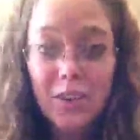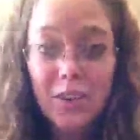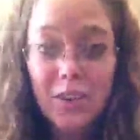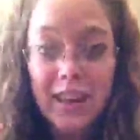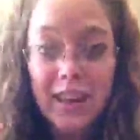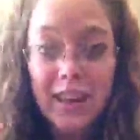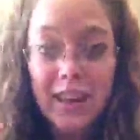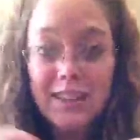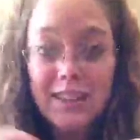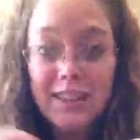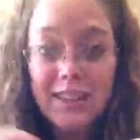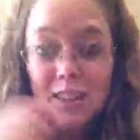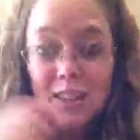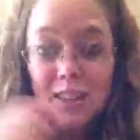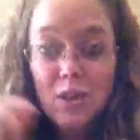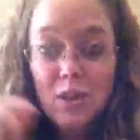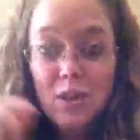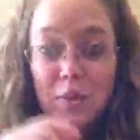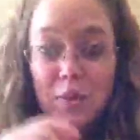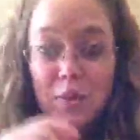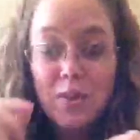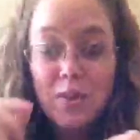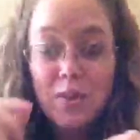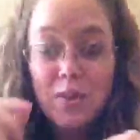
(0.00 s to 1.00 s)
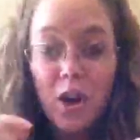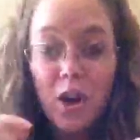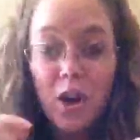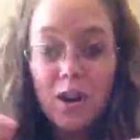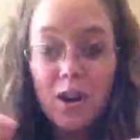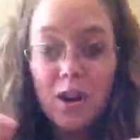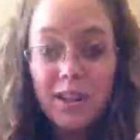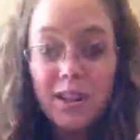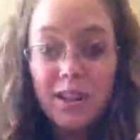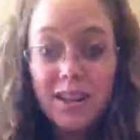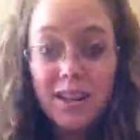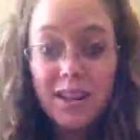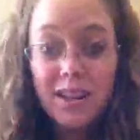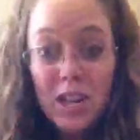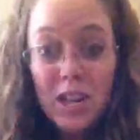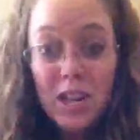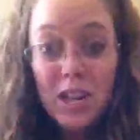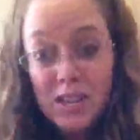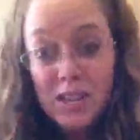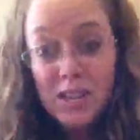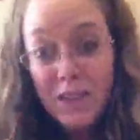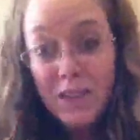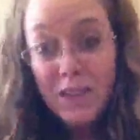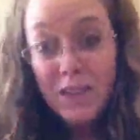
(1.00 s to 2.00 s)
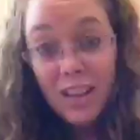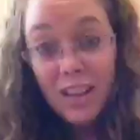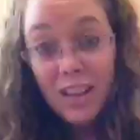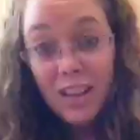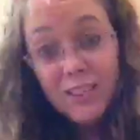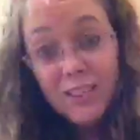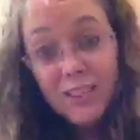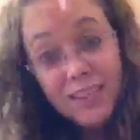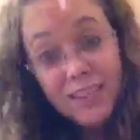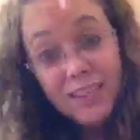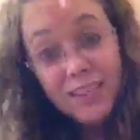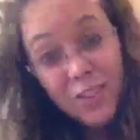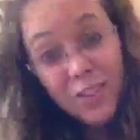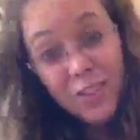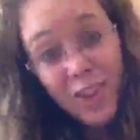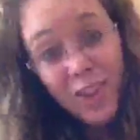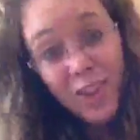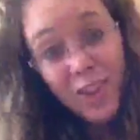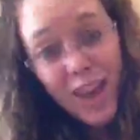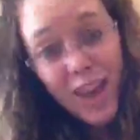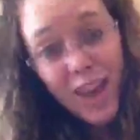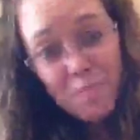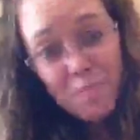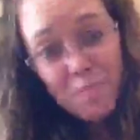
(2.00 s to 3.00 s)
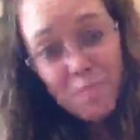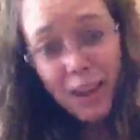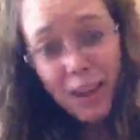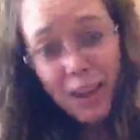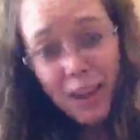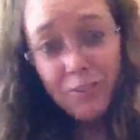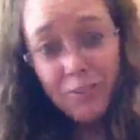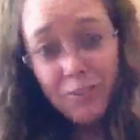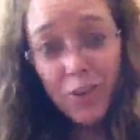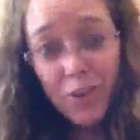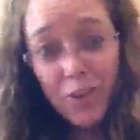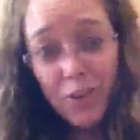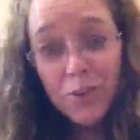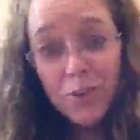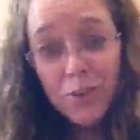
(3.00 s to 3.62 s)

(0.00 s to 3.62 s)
and I did a little bit of garland to make a little headband for her